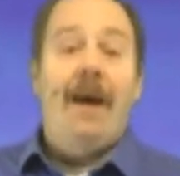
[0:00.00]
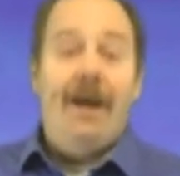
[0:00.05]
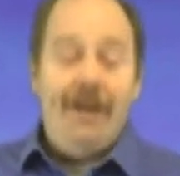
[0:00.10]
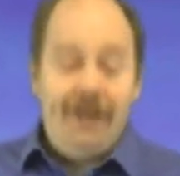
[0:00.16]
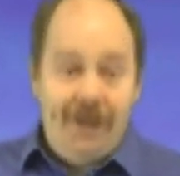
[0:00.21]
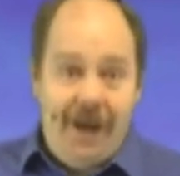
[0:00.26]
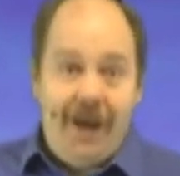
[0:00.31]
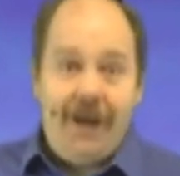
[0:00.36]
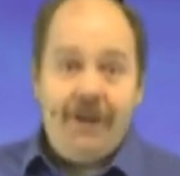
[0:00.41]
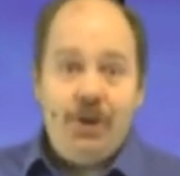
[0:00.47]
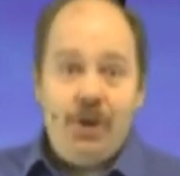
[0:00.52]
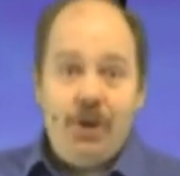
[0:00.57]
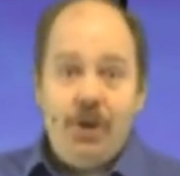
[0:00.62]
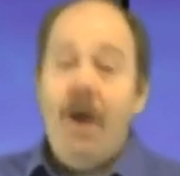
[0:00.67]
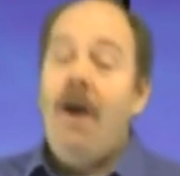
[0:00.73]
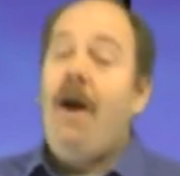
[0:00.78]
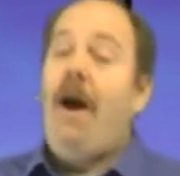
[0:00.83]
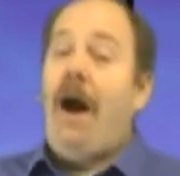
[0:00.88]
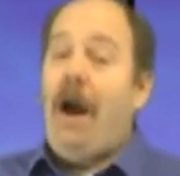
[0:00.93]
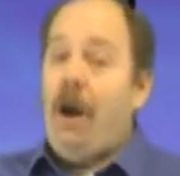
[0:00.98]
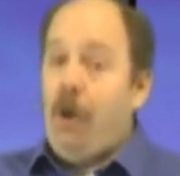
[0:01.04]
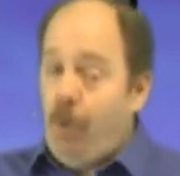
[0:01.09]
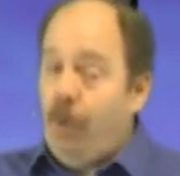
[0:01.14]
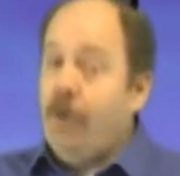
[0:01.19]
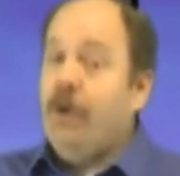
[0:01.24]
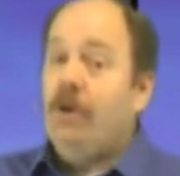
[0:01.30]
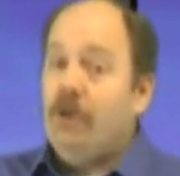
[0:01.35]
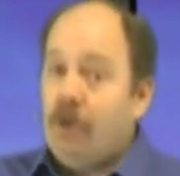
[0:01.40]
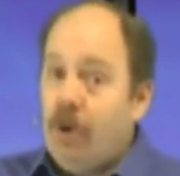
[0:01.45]
And yes, I
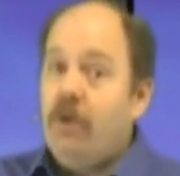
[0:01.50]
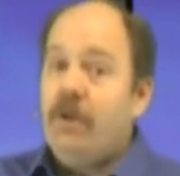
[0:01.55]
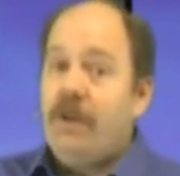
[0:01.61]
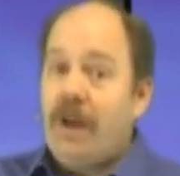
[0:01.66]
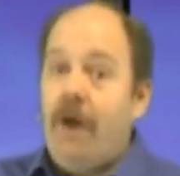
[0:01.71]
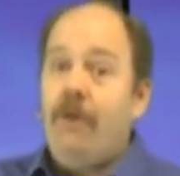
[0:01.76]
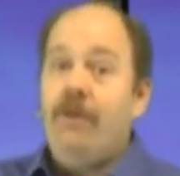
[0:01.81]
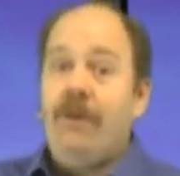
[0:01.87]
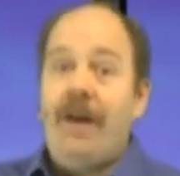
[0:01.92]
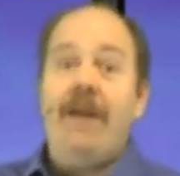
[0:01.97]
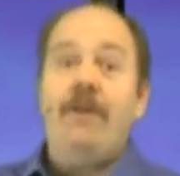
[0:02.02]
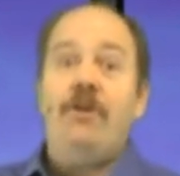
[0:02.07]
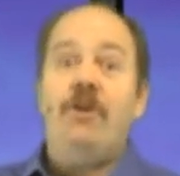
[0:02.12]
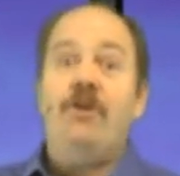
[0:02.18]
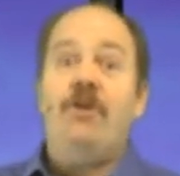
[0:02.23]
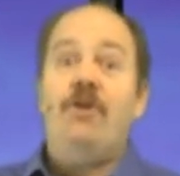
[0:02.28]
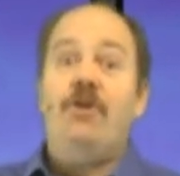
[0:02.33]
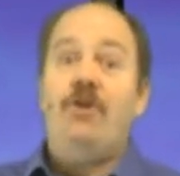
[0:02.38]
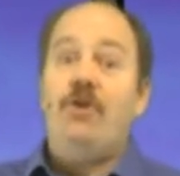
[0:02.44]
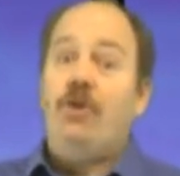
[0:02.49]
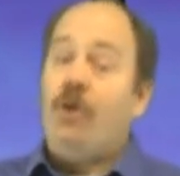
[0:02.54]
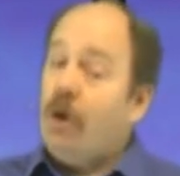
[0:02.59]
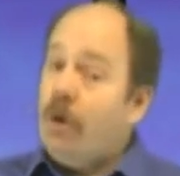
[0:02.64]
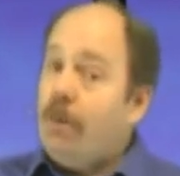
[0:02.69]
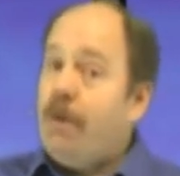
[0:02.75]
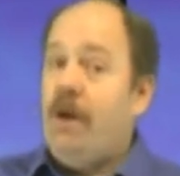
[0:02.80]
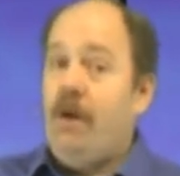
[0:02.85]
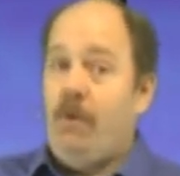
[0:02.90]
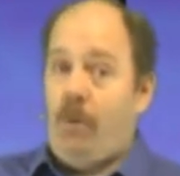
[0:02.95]
will go down that
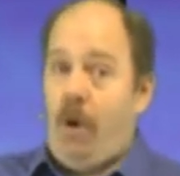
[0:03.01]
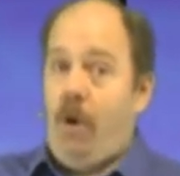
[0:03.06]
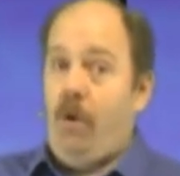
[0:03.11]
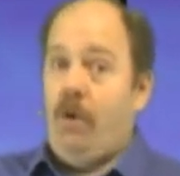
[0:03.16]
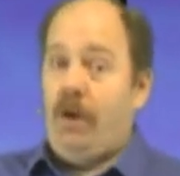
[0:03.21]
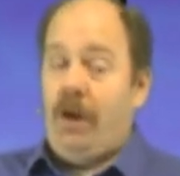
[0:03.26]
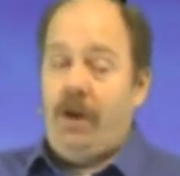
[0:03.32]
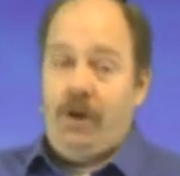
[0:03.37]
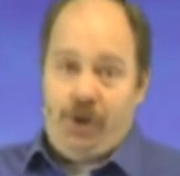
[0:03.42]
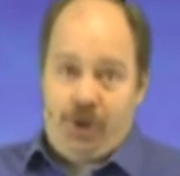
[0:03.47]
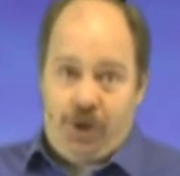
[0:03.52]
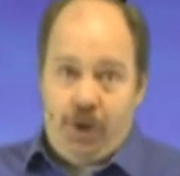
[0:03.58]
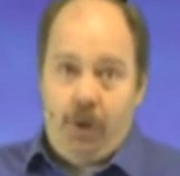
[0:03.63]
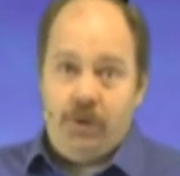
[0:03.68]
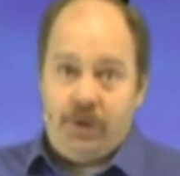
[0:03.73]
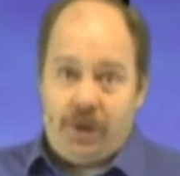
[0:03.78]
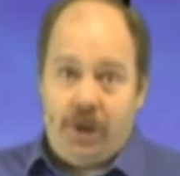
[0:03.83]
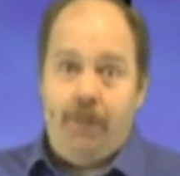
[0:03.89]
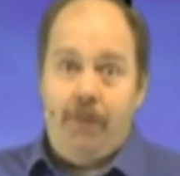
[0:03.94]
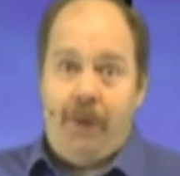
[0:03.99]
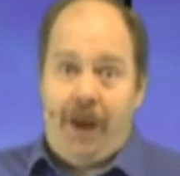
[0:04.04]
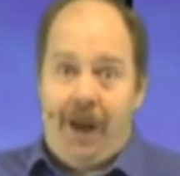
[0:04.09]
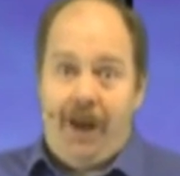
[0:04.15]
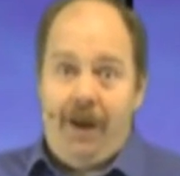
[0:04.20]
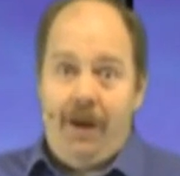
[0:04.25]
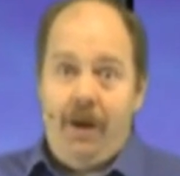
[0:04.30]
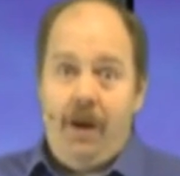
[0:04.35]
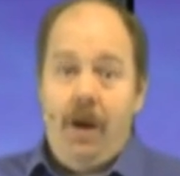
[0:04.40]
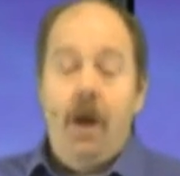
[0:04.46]
disturbing road on a show
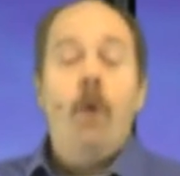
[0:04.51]
someday,